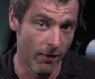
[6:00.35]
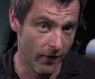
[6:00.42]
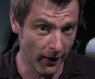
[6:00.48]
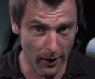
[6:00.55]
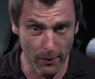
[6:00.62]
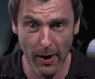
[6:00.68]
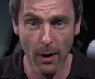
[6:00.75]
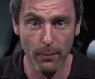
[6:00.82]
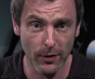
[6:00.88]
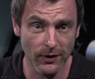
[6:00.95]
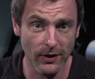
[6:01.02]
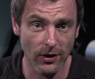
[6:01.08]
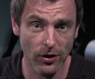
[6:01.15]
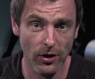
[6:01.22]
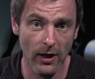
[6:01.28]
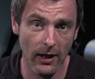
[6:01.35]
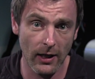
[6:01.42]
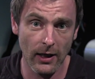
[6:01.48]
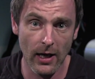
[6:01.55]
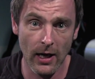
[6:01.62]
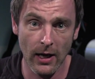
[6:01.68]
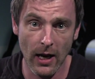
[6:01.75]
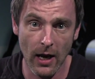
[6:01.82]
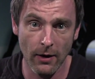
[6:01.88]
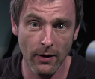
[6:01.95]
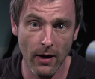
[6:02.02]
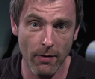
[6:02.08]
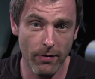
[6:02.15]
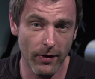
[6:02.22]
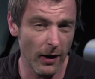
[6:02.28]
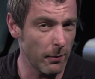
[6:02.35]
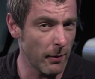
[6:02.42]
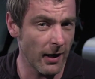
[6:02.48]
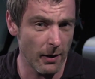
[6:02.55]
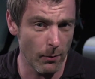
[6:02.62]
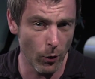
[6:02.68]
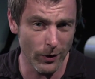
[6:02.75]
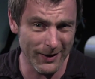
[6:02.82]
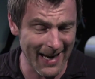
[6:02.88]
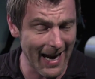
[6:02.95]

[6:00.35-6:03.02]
think about positioning and think about it more